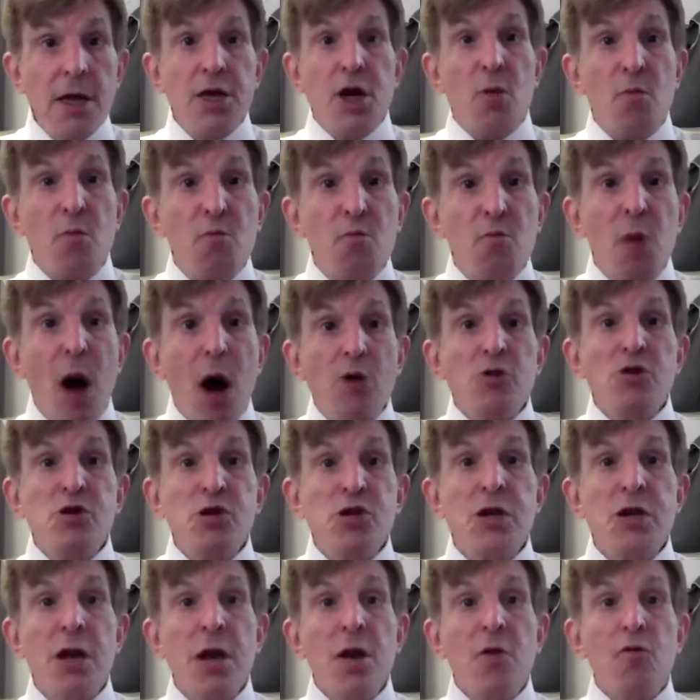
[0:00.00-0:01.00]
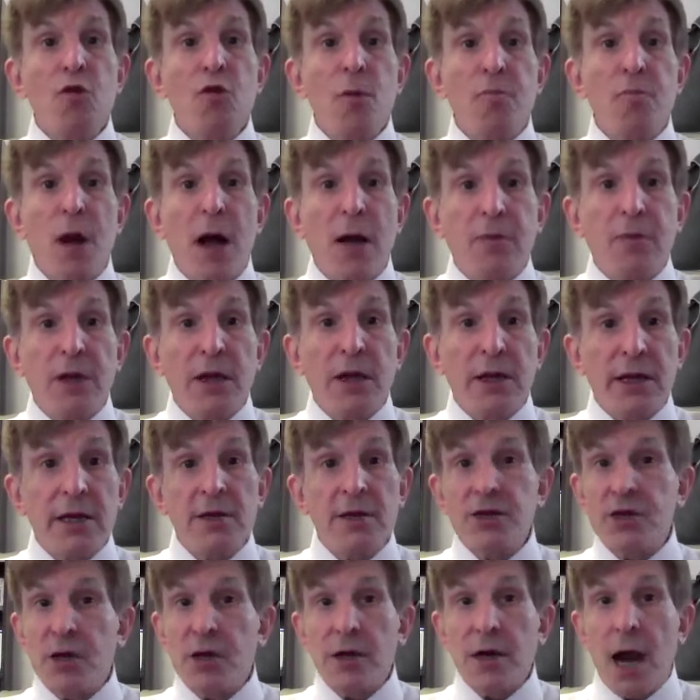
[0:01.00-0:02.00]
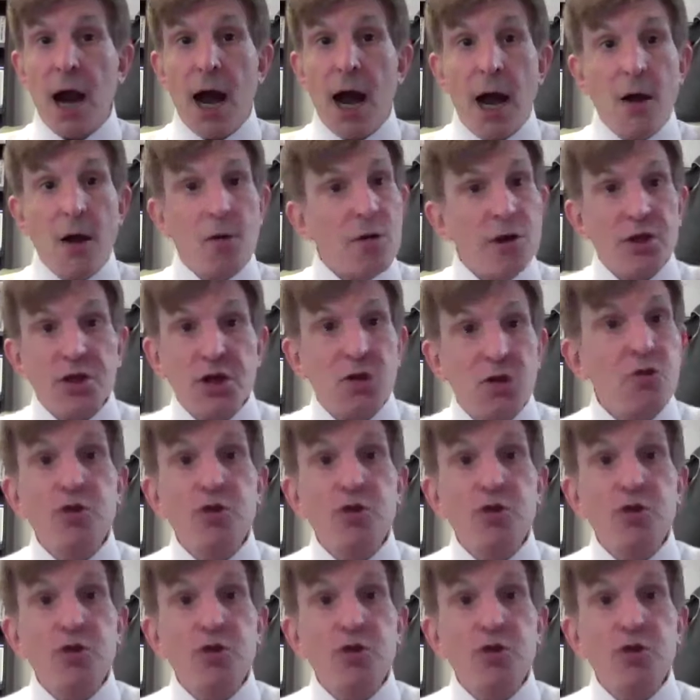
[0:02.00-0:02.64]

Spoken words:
to most Republicans in Congress